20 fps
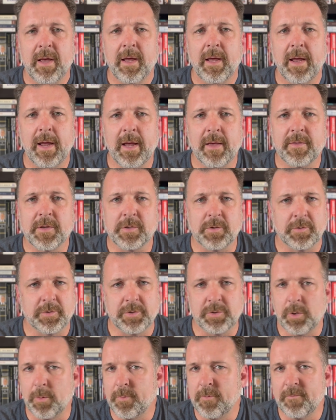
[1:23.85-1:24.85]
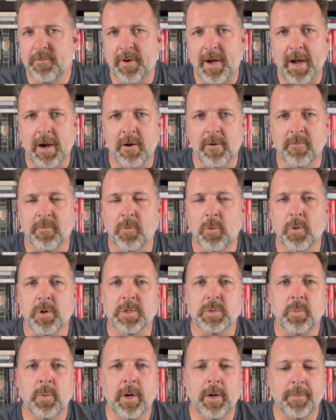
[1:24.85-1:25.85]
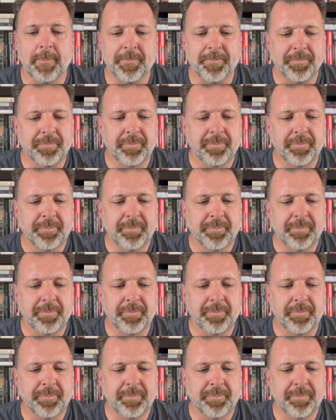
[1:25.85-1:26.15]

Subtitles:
And the soldiers opened fire, of course. Well,